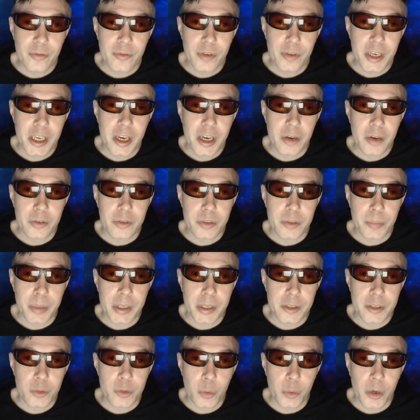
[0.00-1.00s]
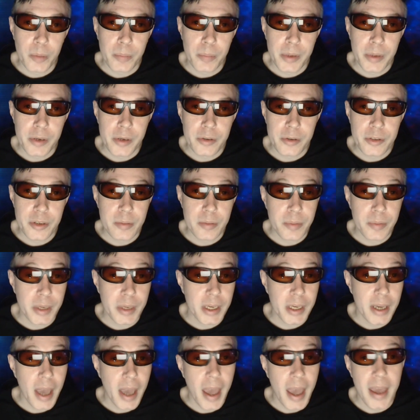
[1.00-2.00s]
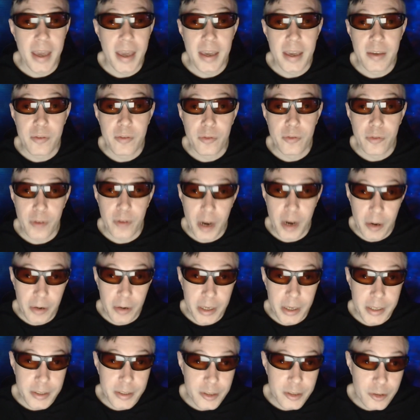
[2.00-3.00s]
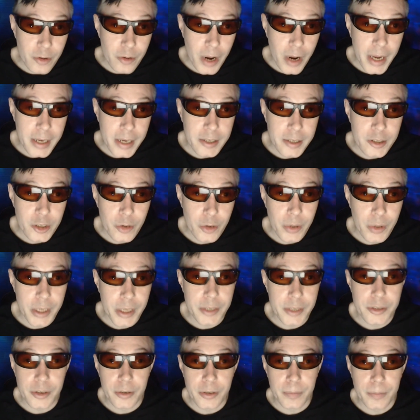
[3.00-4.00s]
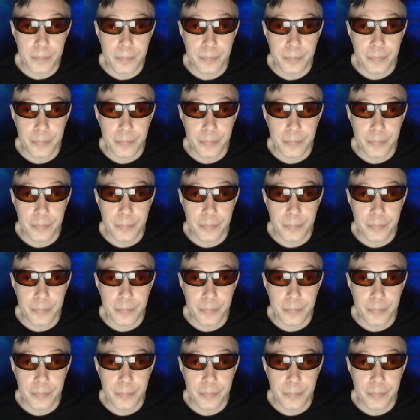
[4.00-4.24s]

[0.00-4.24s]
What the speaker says: video depicts what appears to be a very strange creature.